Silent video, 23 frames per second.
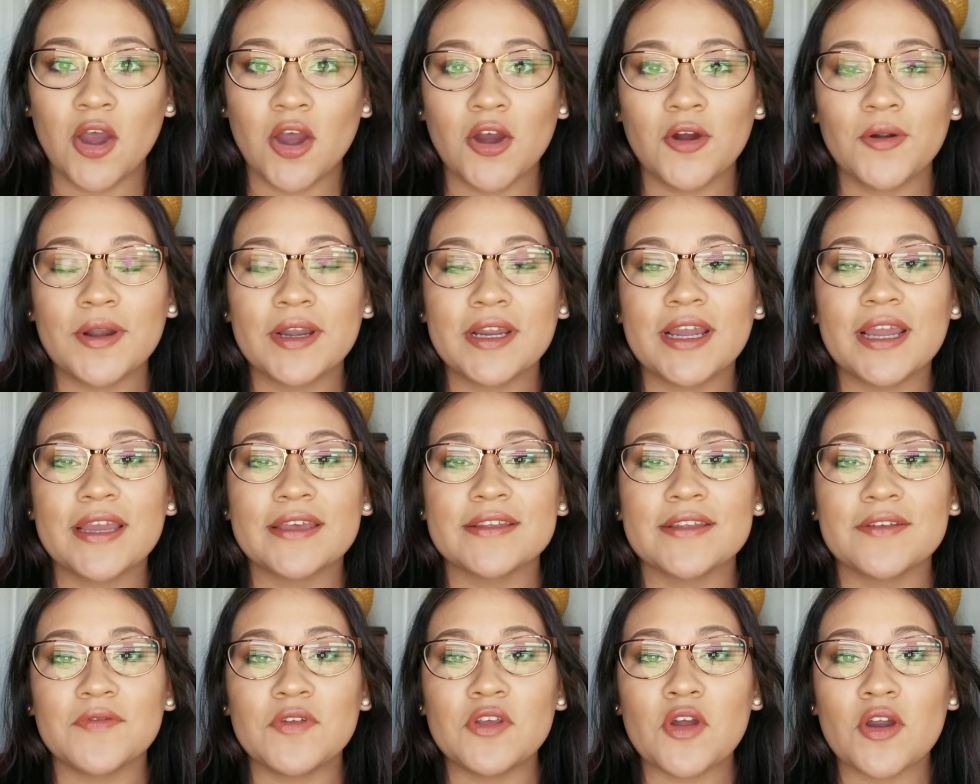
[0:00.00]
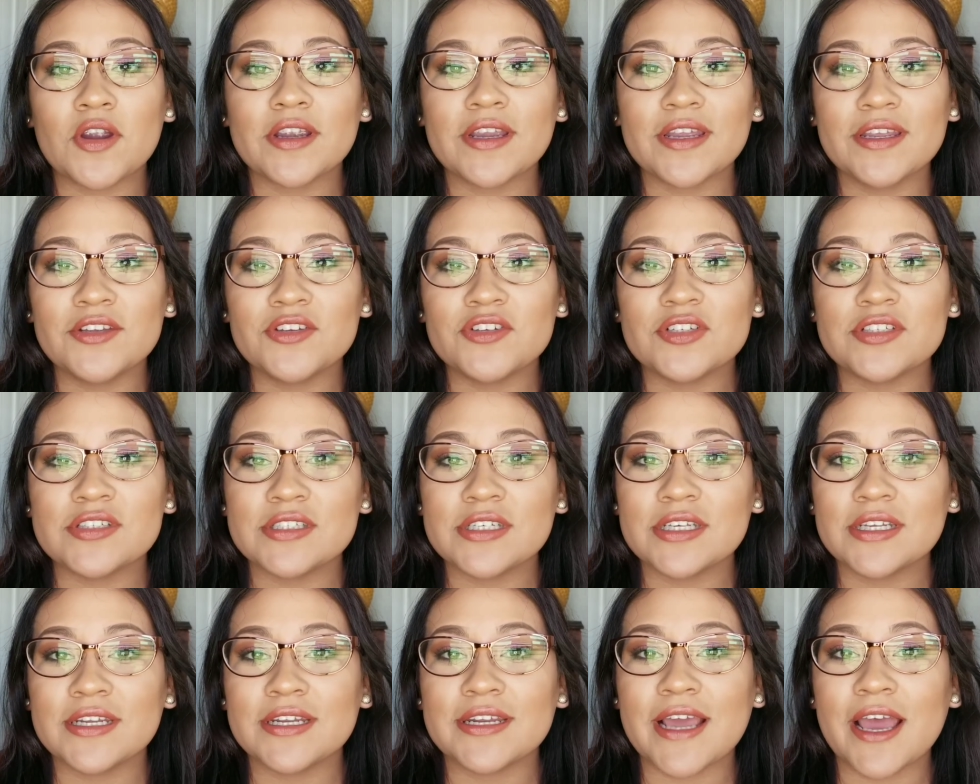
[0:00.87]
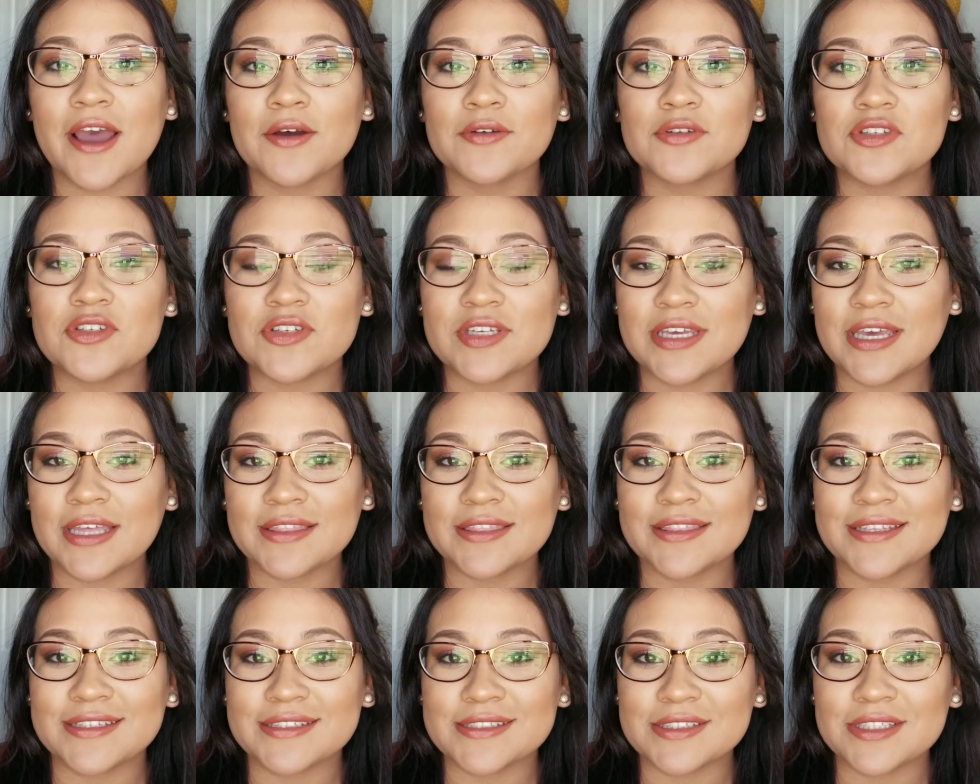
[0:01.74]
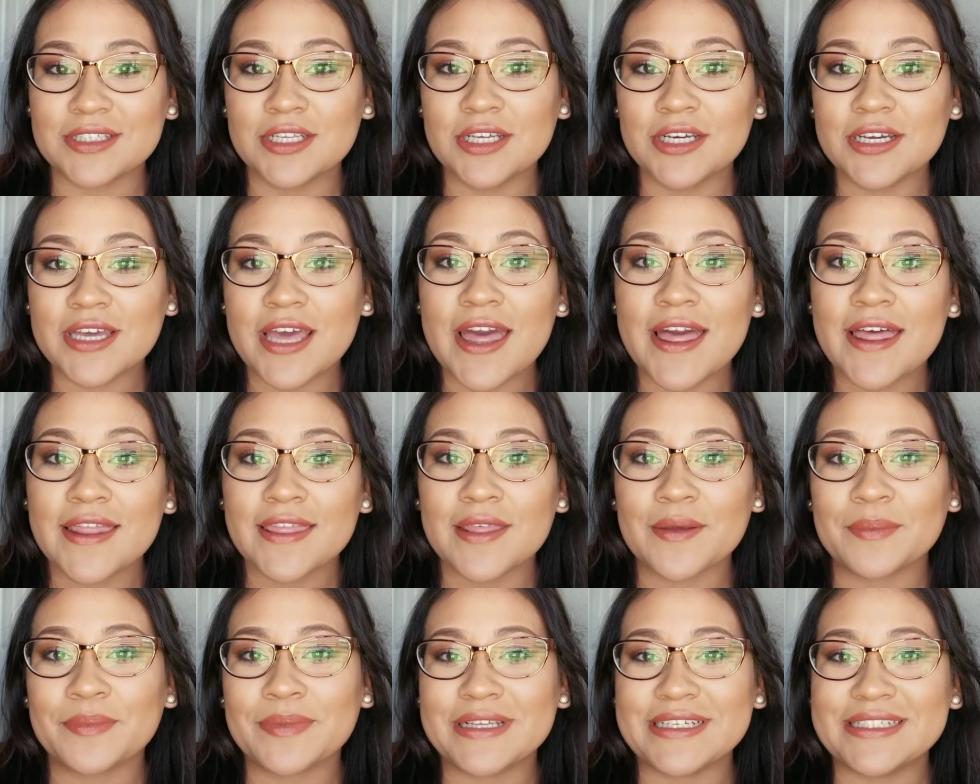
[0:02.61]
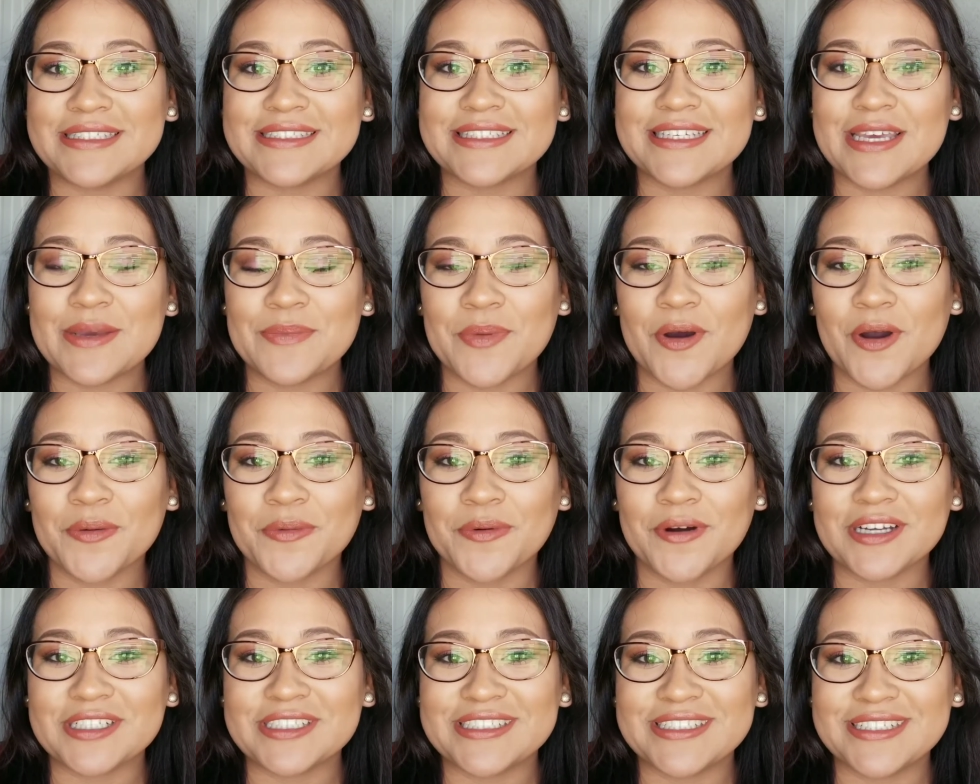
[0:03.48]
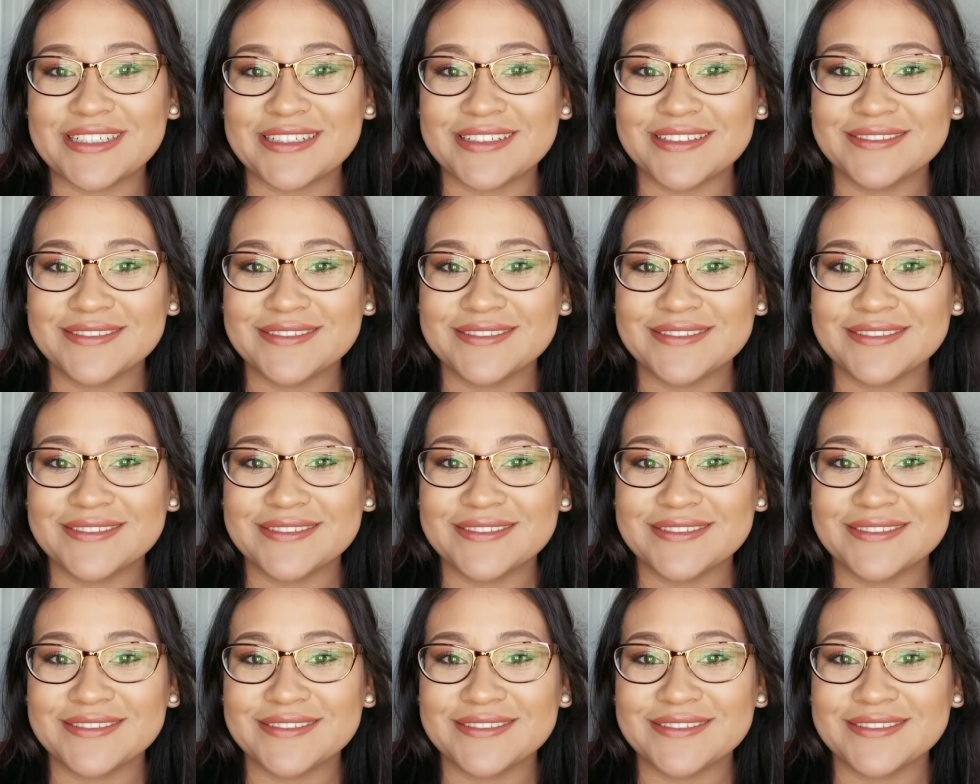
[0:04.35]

Alright guys, if you are interested in how to get this look, then please keep on watching.